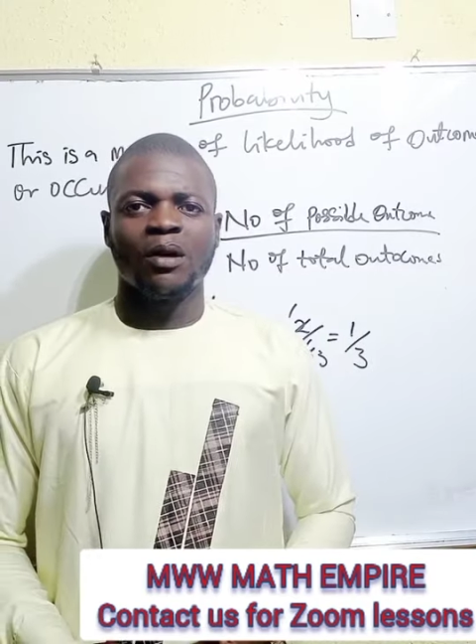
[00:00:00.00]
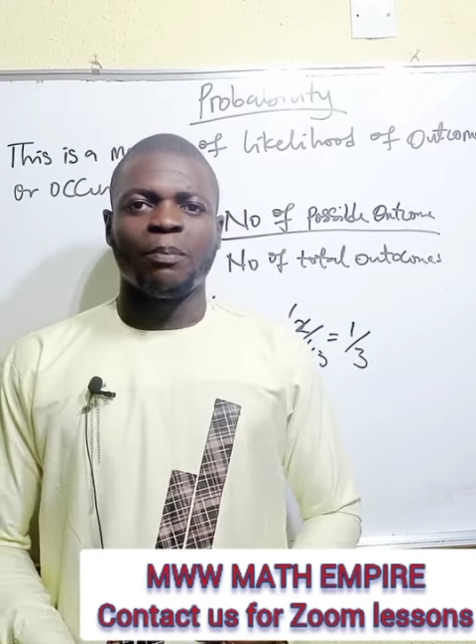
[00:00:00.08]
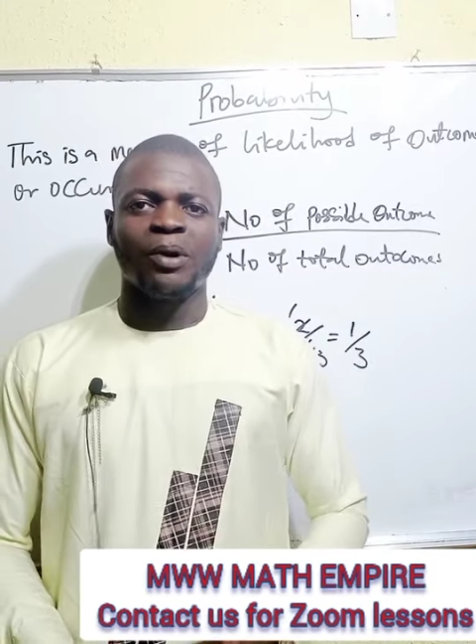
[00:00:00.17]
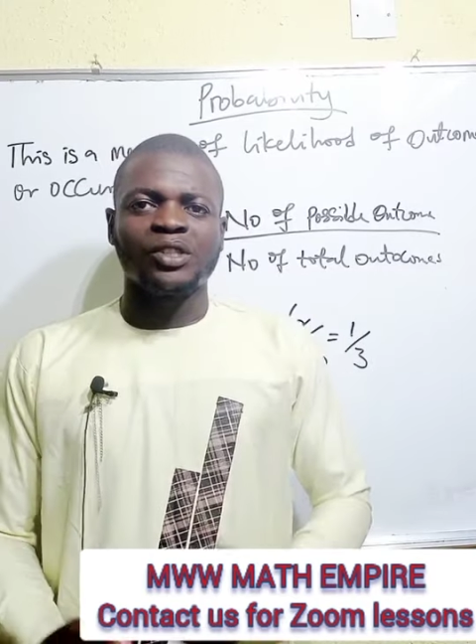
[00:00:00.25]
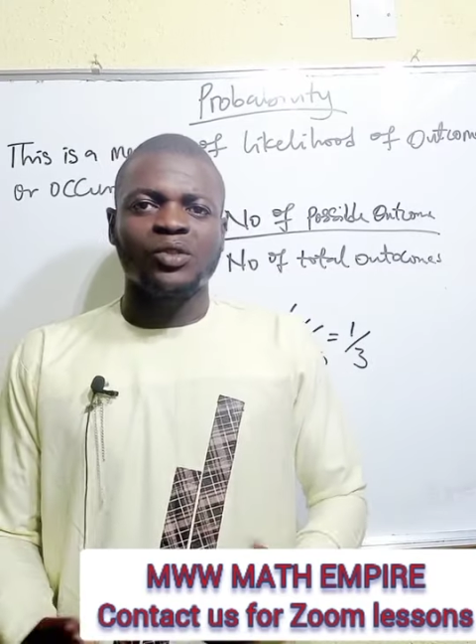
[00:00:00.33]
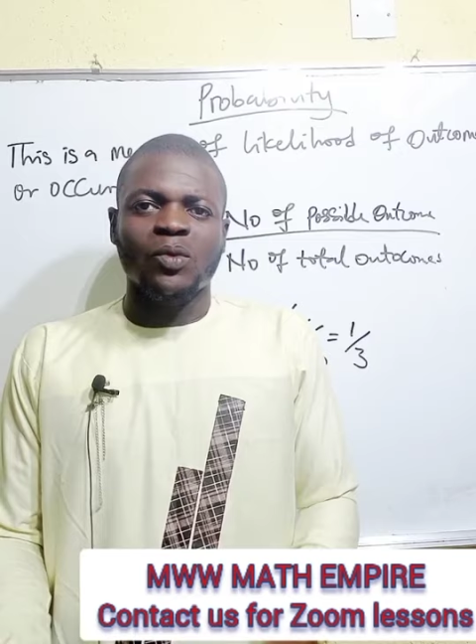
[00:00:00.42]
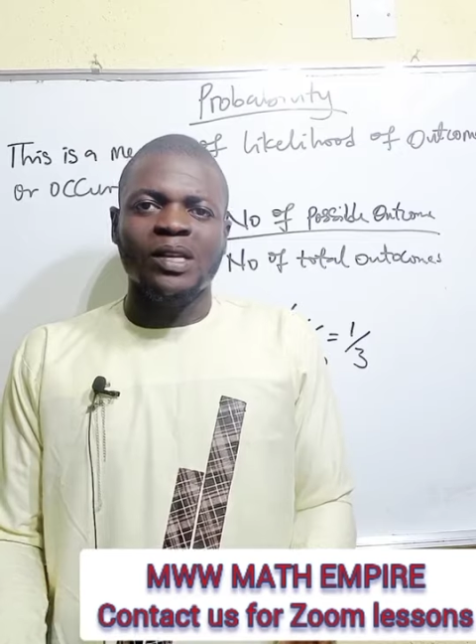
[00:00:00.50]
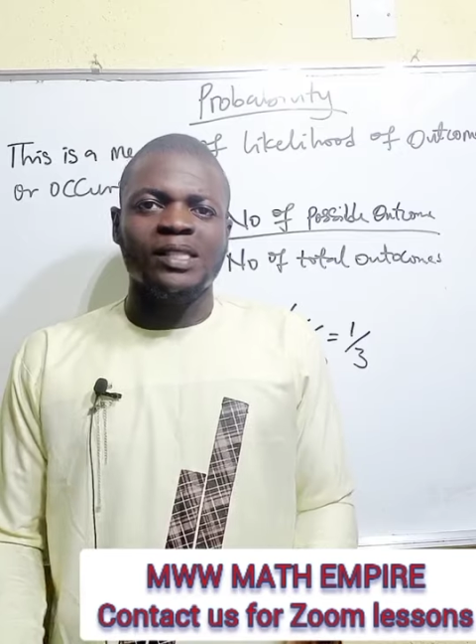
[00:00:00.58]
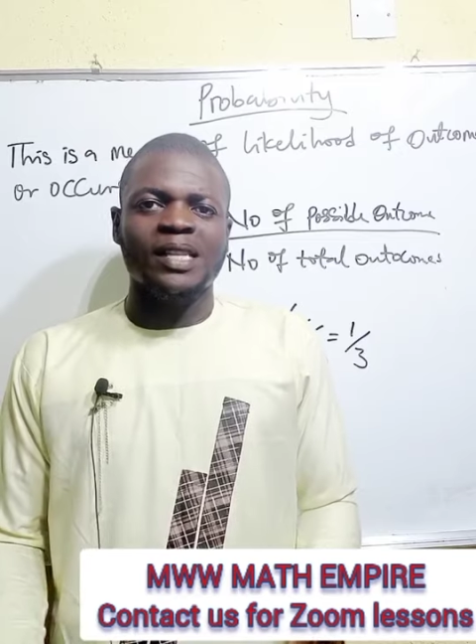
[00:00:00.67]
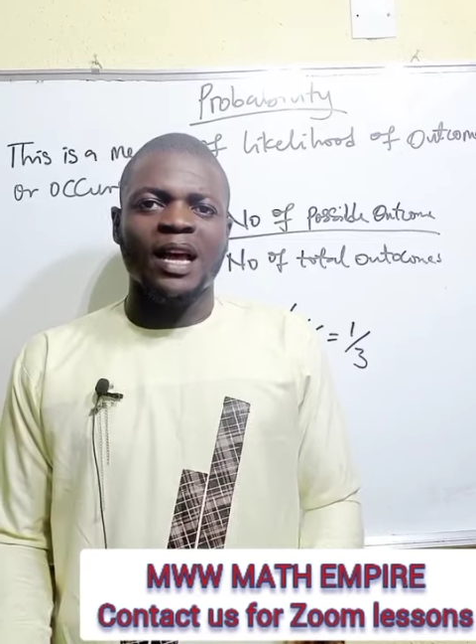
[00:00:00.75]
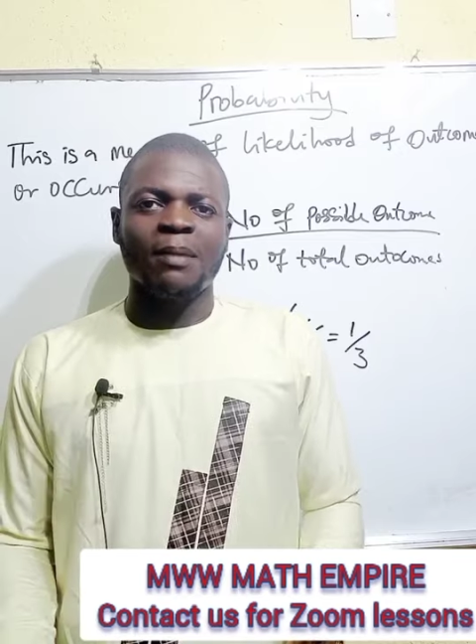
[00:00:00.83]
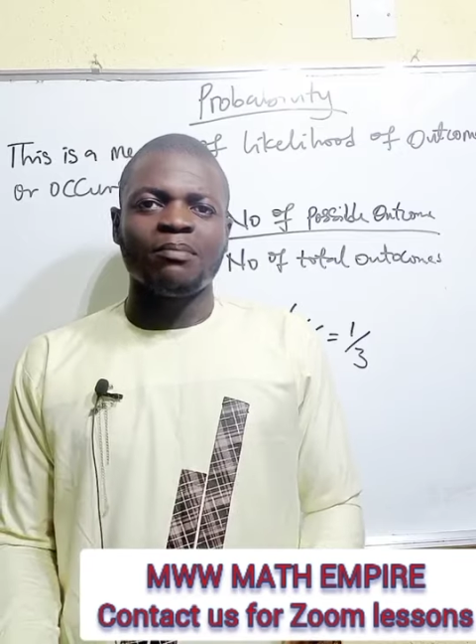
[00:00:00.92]
But
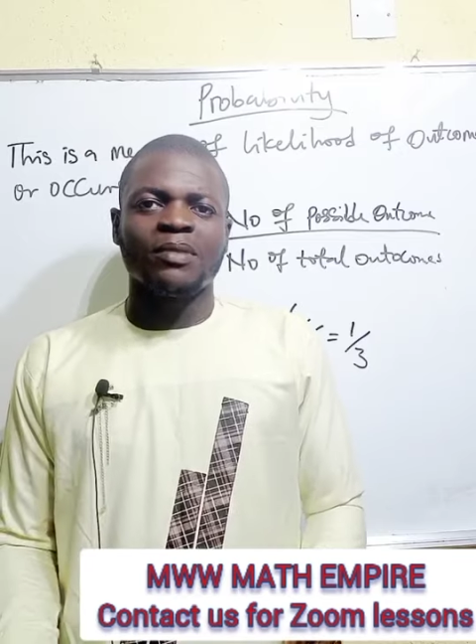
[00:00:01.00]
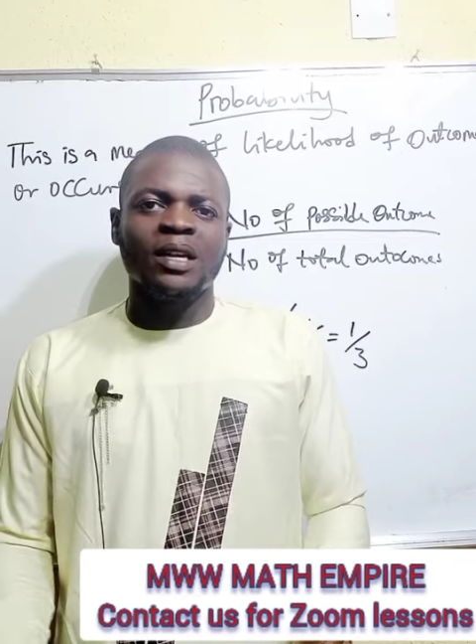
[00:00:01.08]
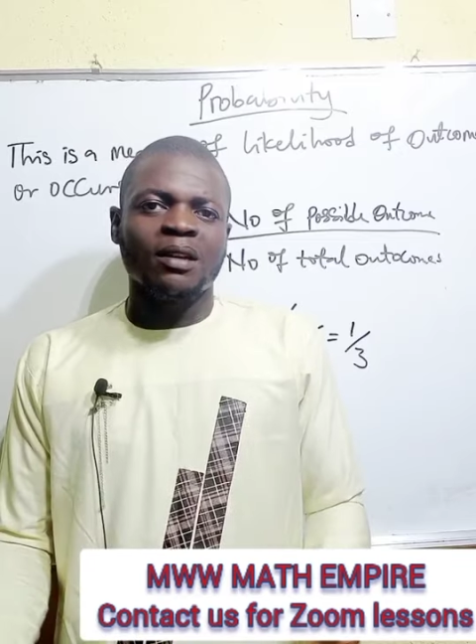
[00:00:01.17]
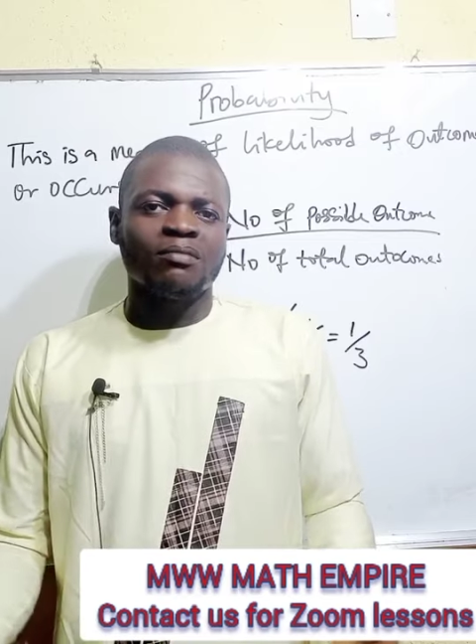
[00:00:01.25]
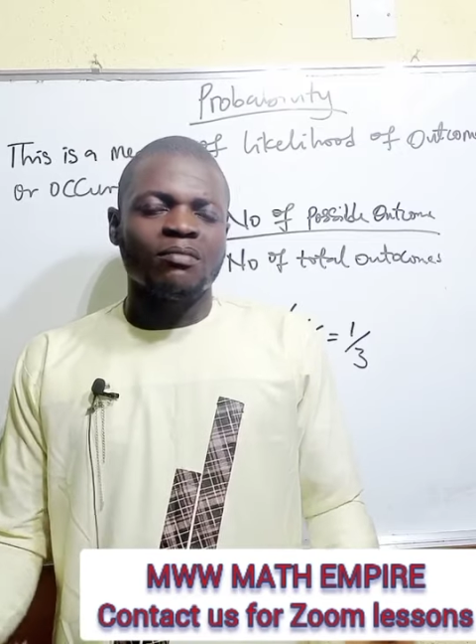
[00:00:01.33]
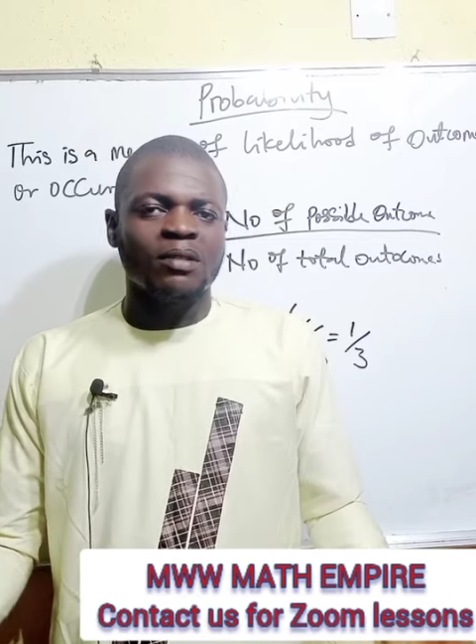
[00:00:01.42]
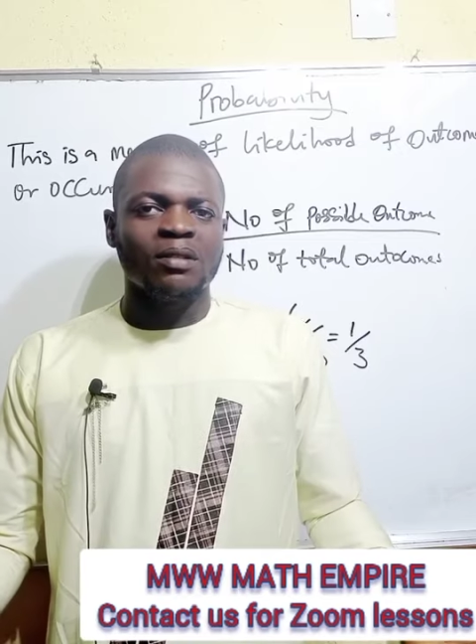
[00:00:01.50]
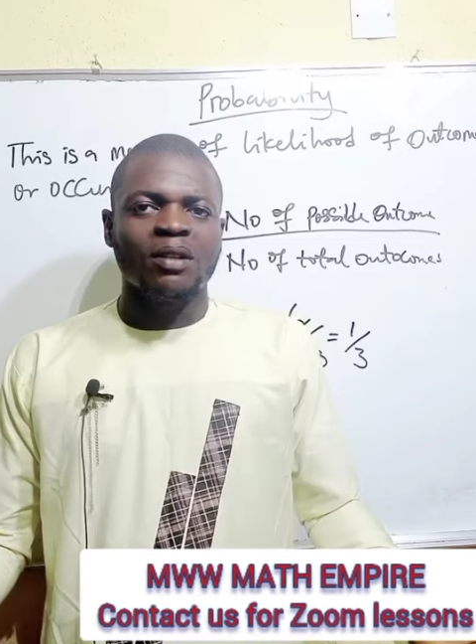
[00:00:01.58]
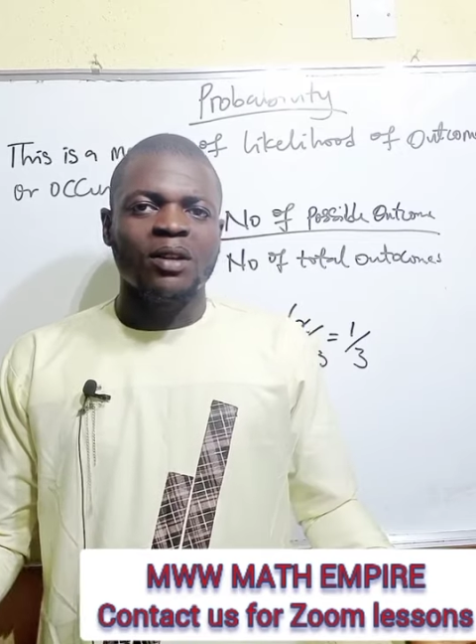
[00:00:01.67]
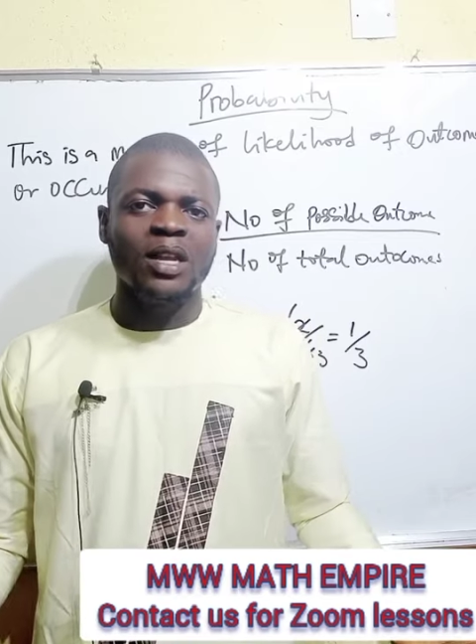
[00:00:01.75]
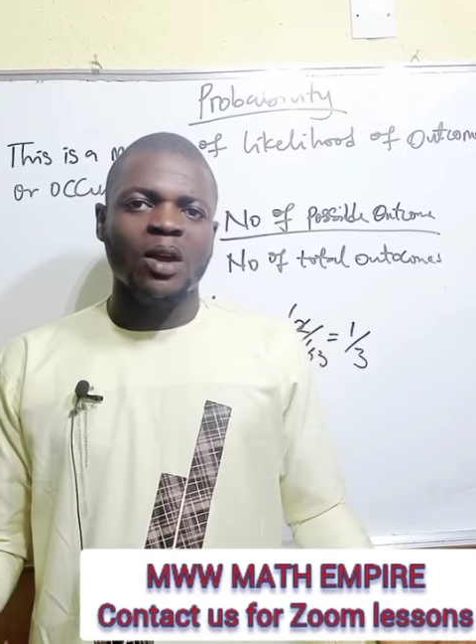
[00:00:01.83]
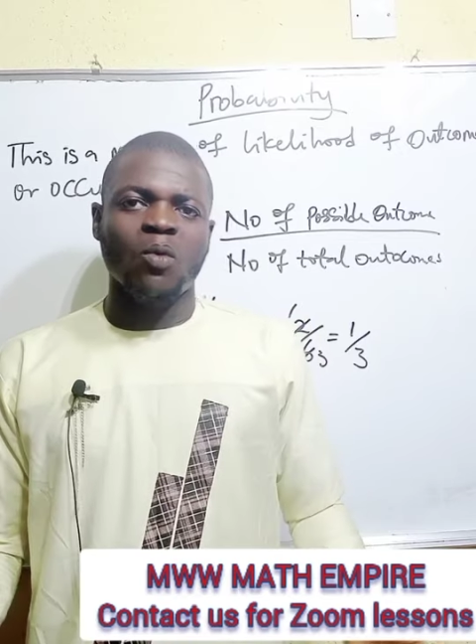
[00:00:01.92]
West Ham,
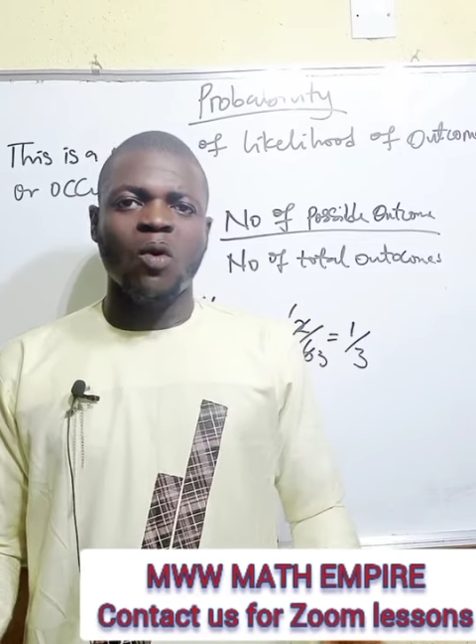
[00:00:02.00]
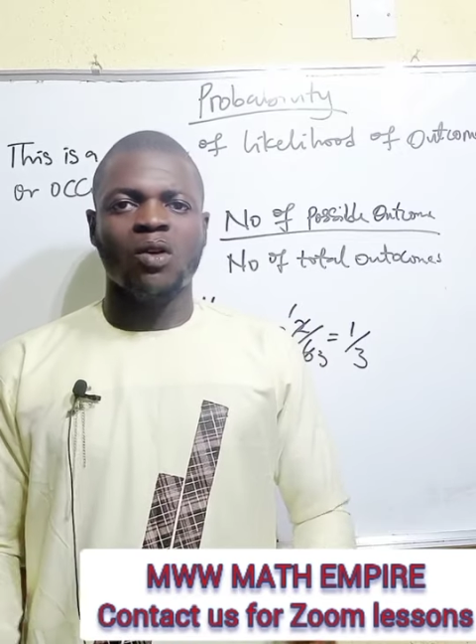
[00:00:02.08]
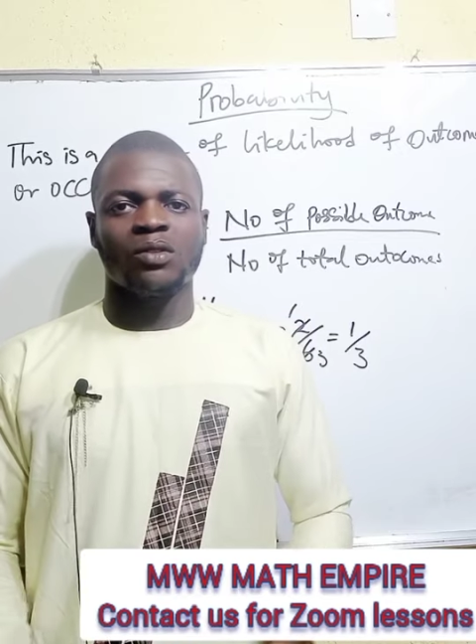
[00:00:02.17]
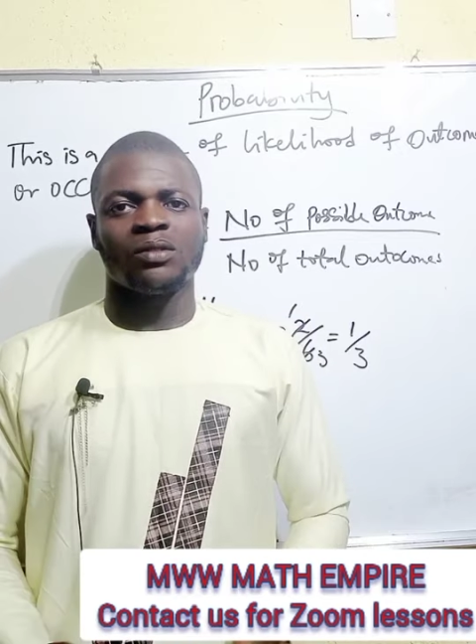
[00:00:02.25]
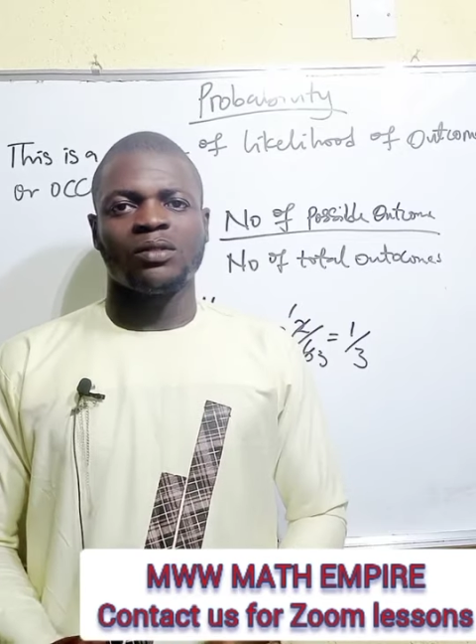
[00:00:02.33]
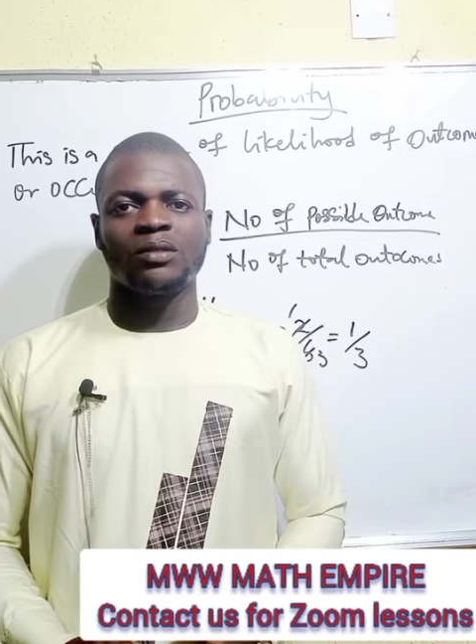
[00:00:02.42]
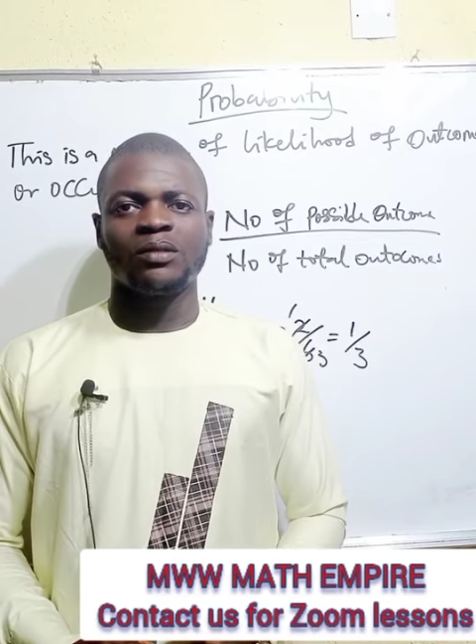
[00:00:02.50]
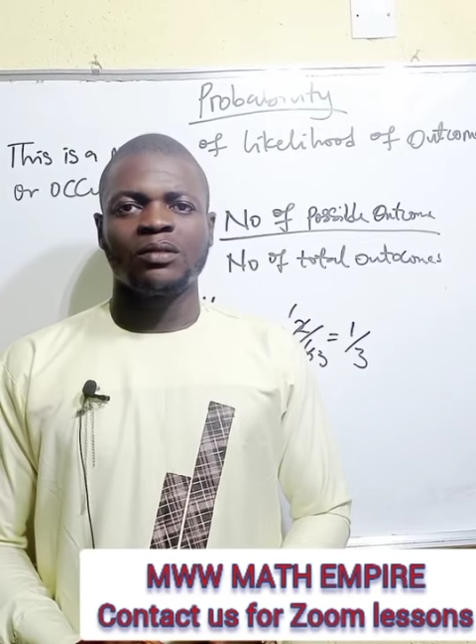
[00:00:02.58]
they won.